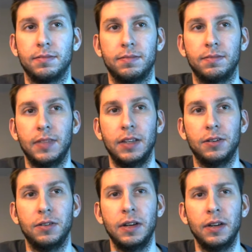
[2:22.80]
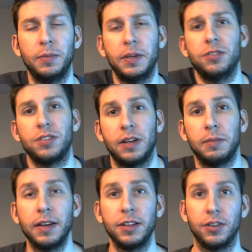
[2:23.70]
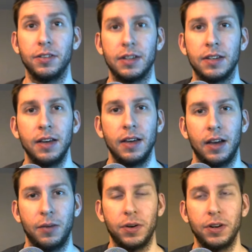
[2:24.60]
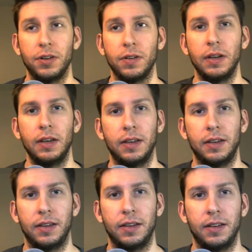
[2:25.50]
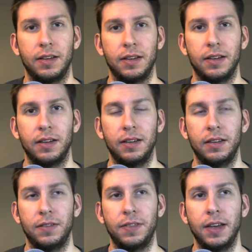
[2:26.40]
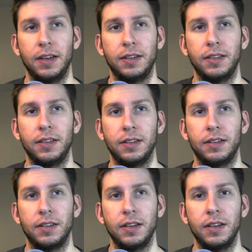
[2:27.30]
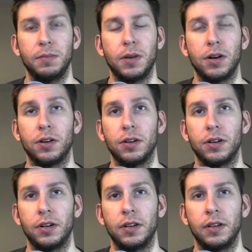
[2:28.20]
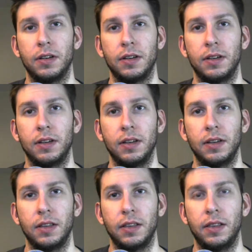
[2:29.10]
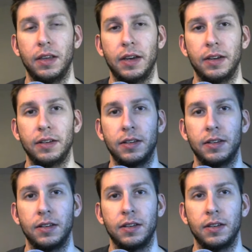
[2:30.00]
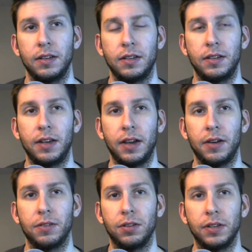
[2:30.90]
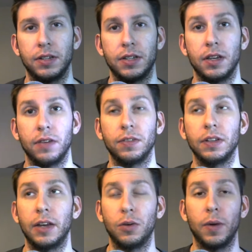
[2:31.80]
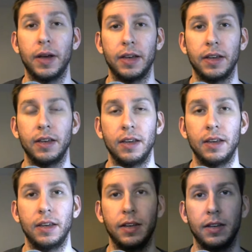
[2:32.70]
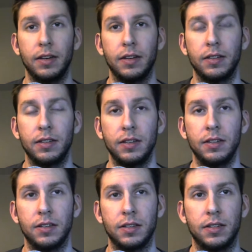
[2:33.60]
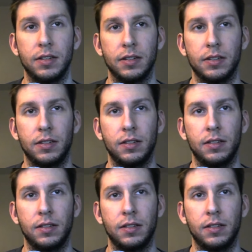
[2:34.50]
you know, it'll be interesting. I'm kind of curious. I wonder if that's the same herd that Daryl and stuff led away in Season 6,